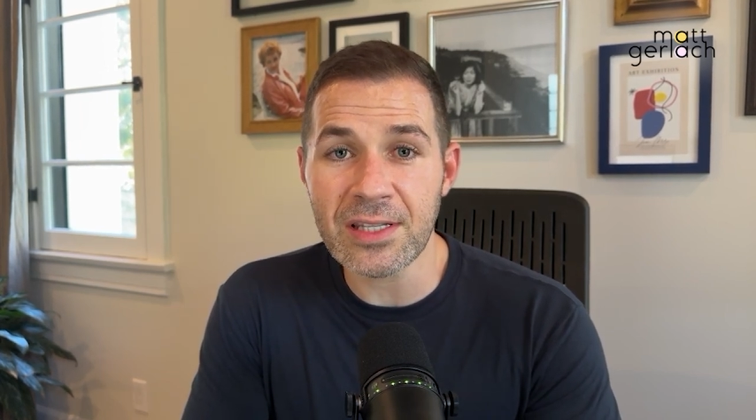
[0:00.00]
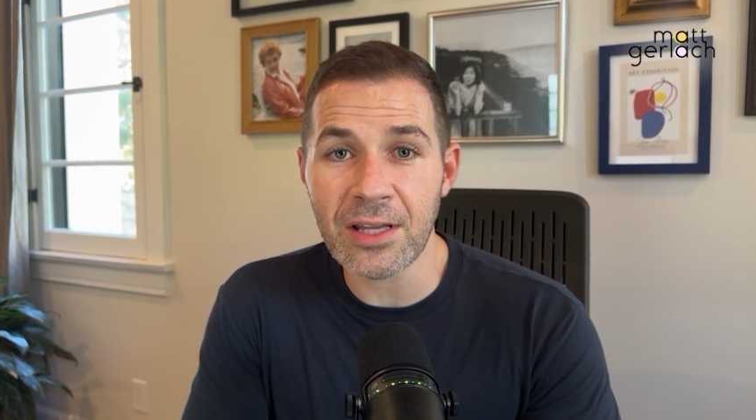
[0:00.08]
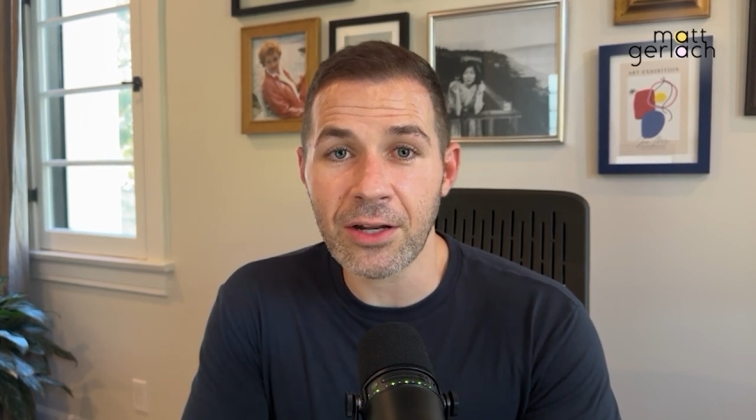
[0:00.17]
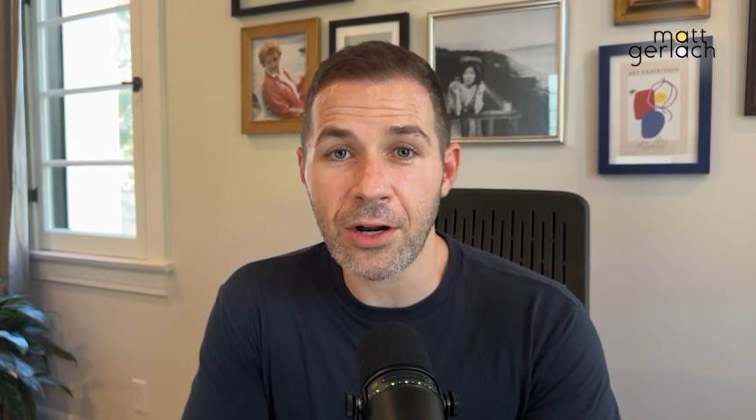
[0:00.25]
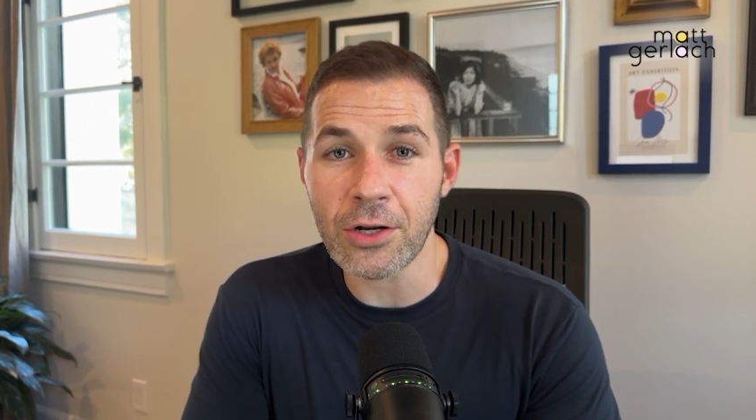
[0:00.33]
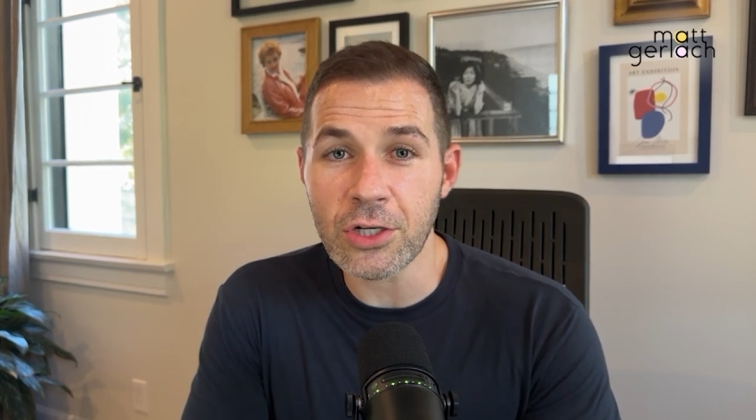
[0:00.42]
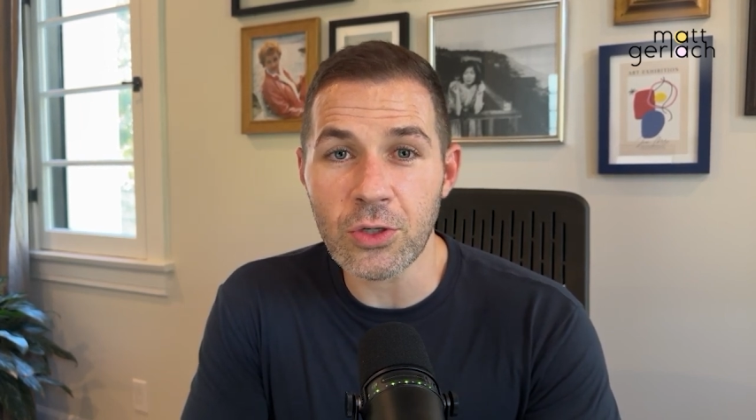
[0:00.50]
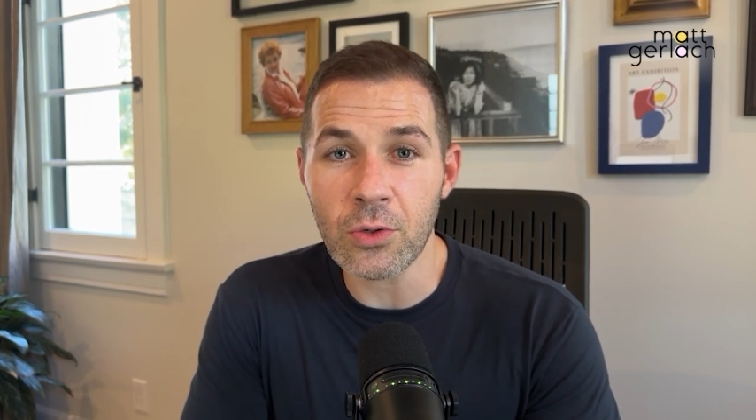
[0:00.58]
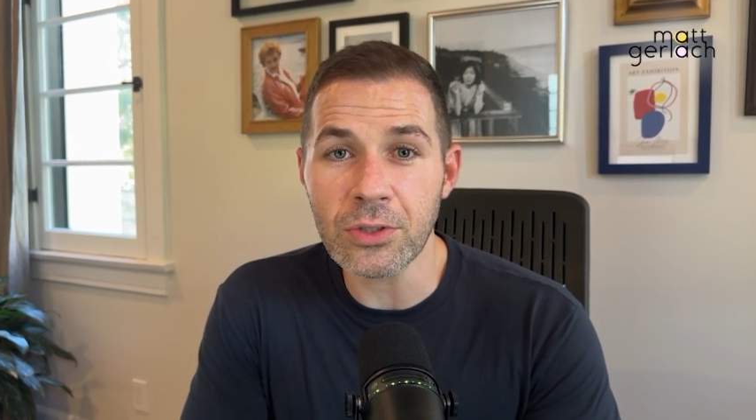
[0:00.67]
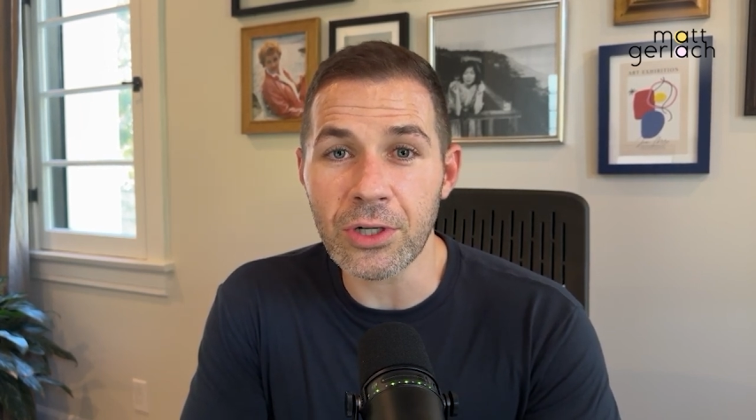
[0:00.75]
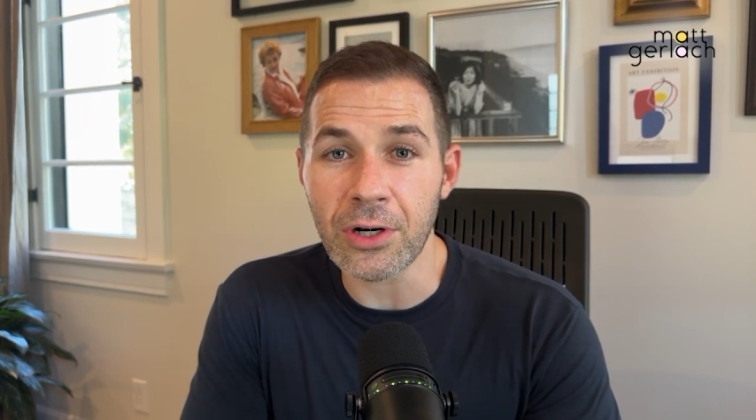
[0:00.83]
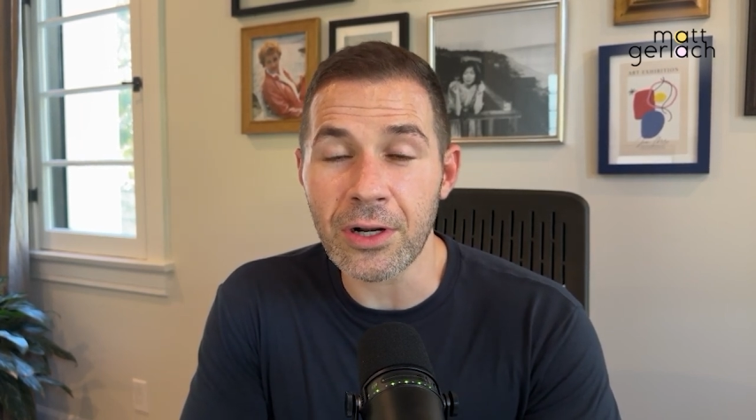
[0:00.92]
on our
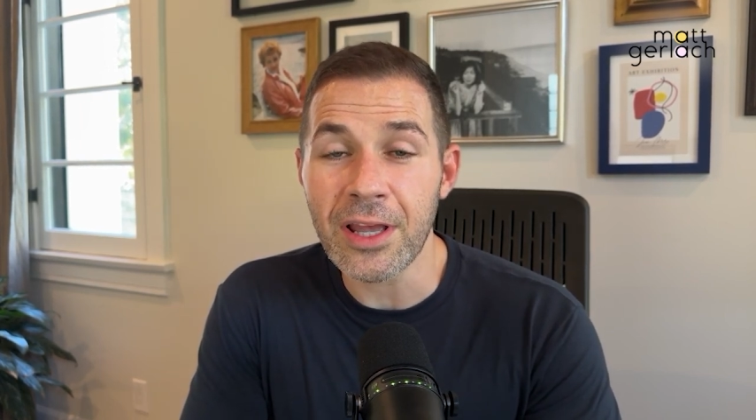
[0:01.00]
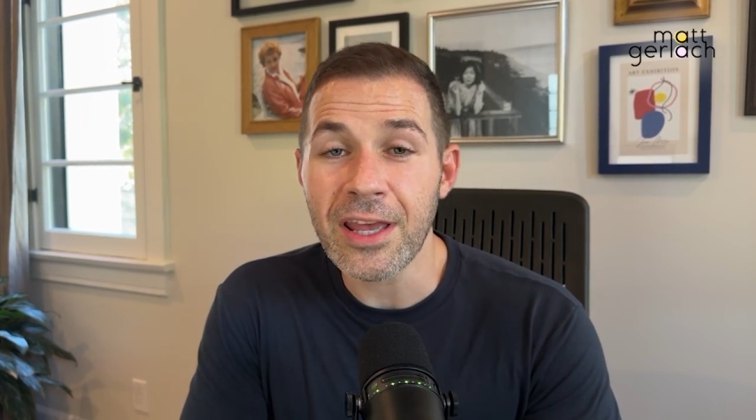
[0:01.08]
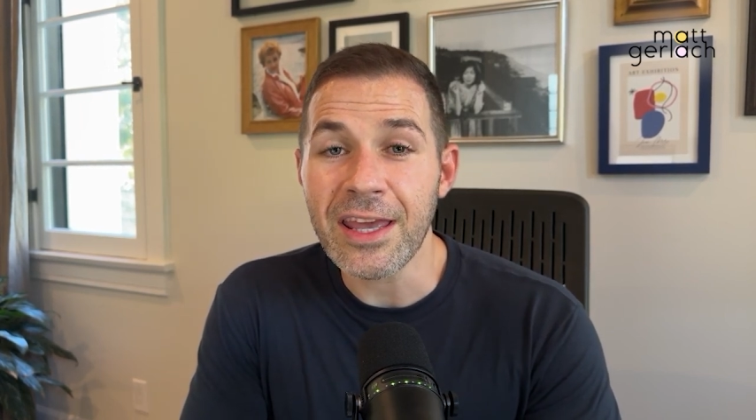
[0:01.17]
shoulder,